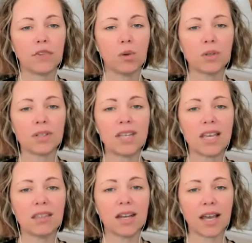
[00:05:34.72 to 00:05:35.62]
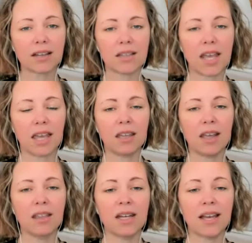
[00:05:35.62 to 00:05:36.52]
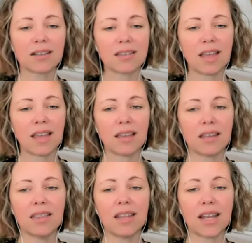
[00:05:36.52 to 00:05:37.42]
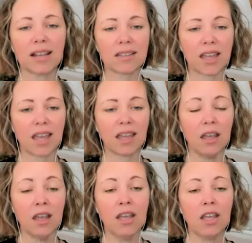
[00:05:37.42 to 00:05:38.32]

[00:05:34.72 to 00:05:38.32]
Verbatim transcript: You will seek the next thing and the next thing and the next thing.